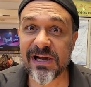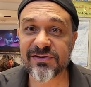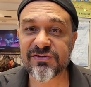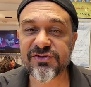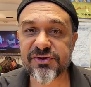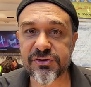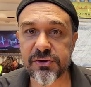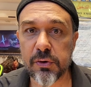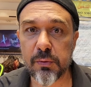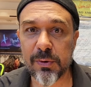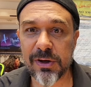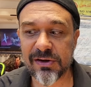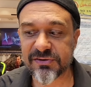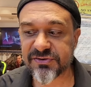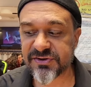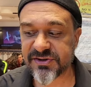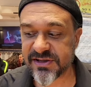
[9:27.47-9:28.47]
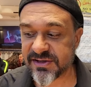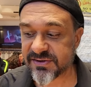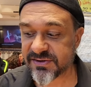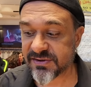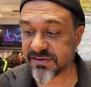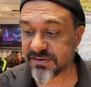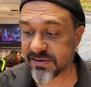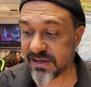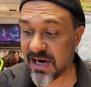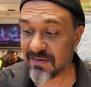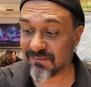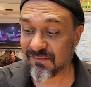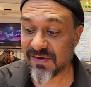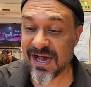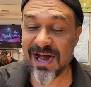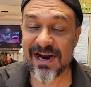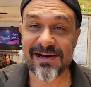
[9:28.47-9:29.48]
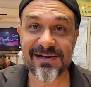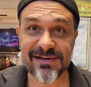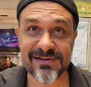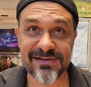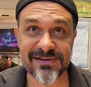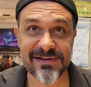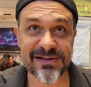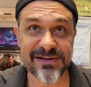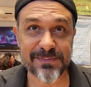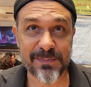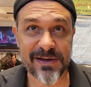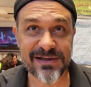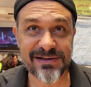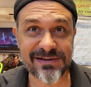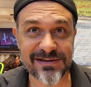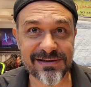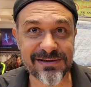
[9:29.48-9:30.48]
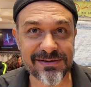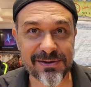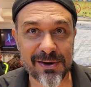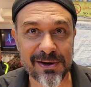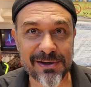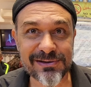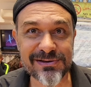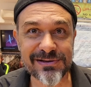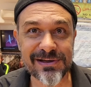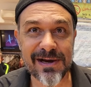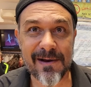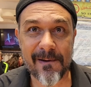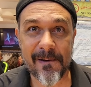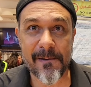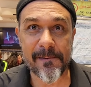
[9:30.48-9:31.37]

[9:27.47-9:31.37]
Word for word: That's so well seasoned, and that is spicy sauce.